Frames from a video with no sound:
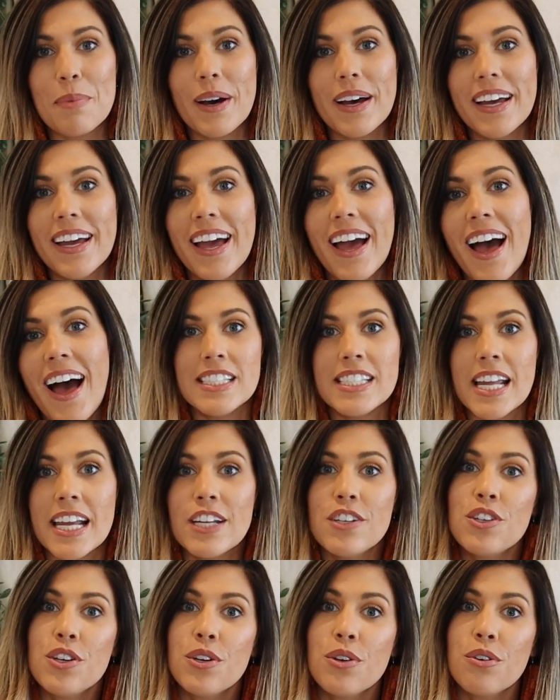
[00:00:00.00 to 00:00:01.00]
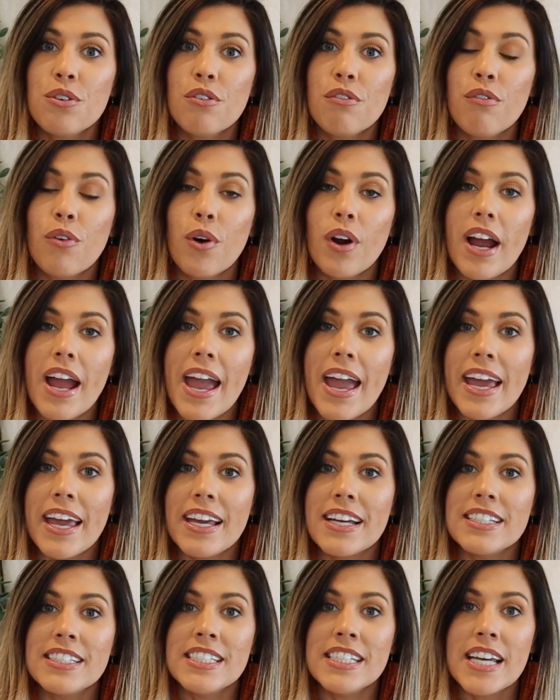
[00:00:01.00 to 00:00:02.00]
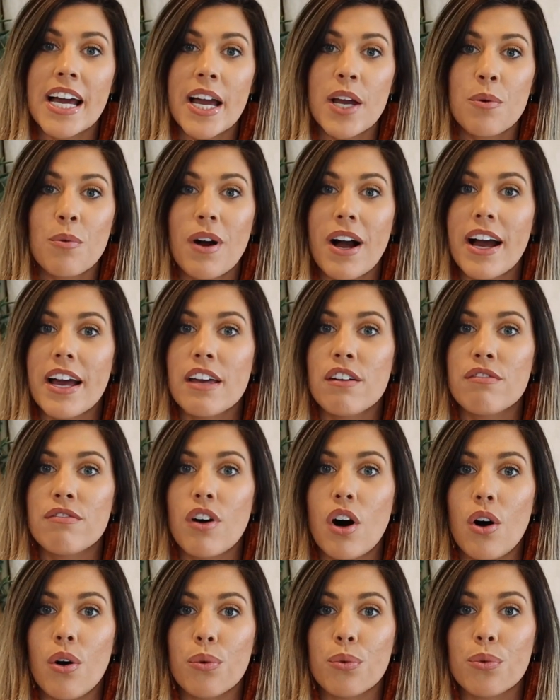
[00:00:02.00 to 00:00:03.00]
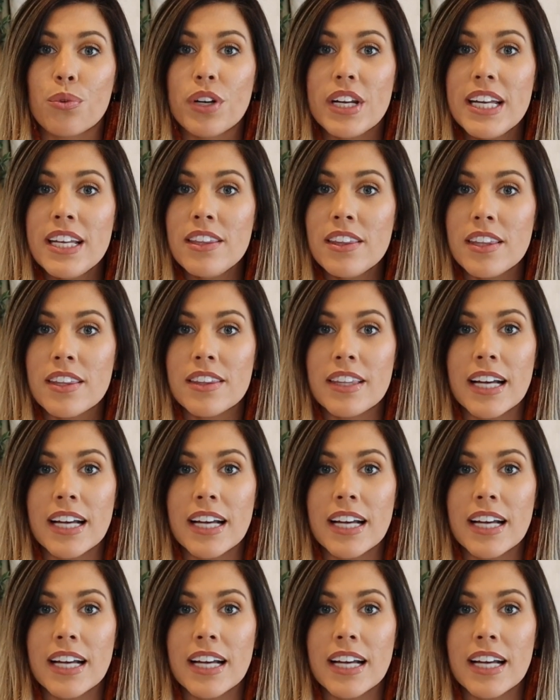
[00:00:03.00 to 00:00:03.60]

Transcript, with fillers: But stay tuned for a DIY fall wreath.